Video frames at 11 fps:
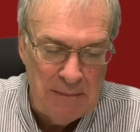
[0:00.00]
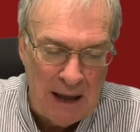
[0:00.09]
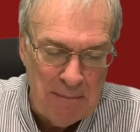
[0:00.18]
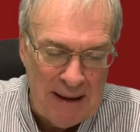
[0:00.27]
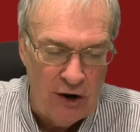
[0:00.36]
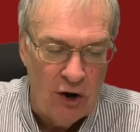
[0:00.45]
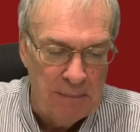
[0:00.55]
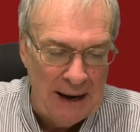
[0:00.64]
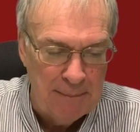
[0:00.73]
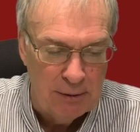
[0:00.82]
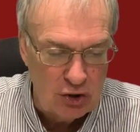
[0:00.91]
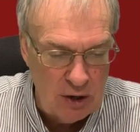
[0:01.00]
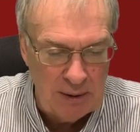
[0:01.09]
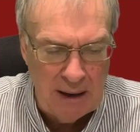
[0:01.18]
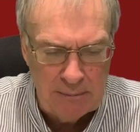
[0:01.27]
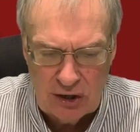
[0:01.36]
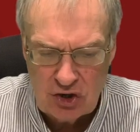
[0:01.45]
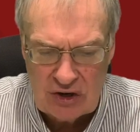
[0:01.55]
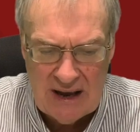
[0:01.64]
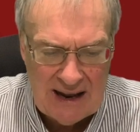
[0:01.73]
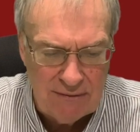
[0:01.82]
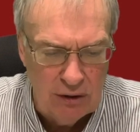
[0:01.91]
might not be able to, but I'm going to try
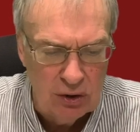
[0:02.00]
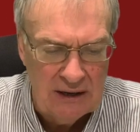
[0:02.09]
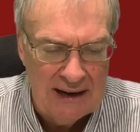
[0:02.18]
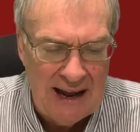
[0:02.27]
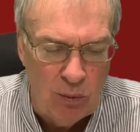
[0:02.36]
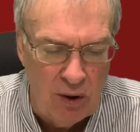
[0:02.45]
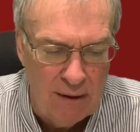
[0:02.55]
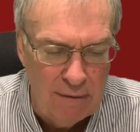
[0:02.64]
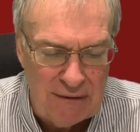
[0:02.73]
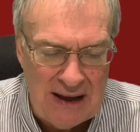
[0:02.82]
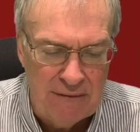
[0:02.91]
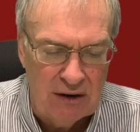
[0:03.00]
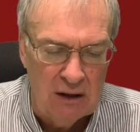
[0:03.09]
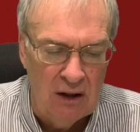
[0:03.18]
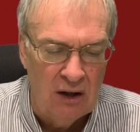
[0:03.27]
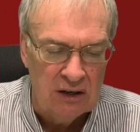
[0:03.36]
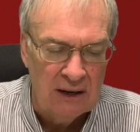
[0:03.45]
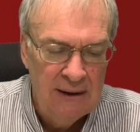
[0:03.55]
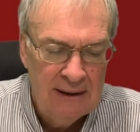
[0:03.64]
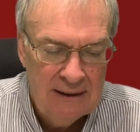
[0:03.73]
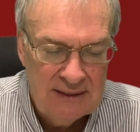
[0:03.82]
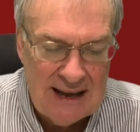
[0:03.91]
and have a look at that one at 5 o'clock.
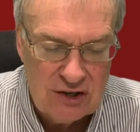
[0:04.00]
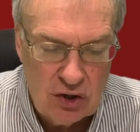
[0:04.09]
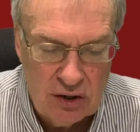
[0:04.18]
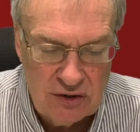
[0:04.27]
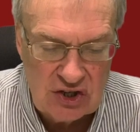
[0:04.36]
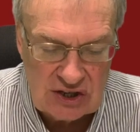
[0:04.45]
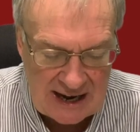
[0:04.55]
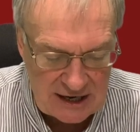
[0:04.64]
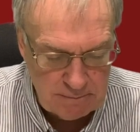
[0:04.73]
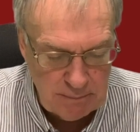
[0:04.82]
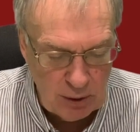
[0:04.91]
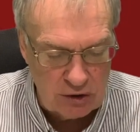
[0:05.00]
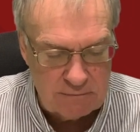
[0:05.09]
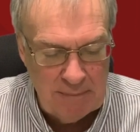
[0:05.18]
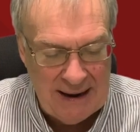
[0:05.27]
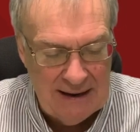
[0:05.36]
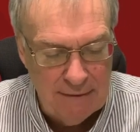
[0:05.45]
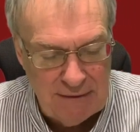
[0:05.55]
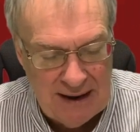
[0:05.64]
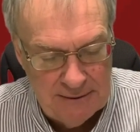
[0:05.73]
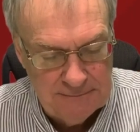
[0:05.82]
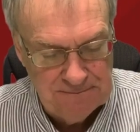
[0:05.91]
That's on Sky Sports main
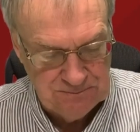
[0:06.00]
event.